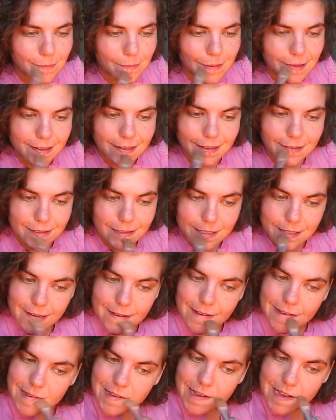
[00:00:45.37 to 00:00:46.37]
Why else?
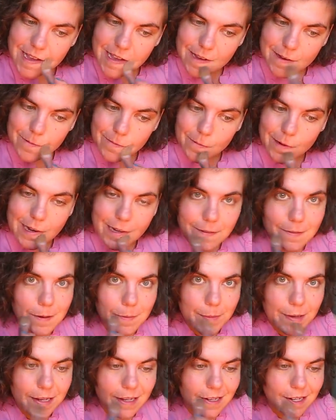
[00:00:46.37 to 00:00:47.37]
Why do I
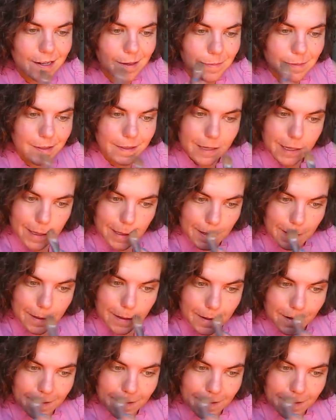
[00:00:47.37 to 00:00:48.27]
make it complicated?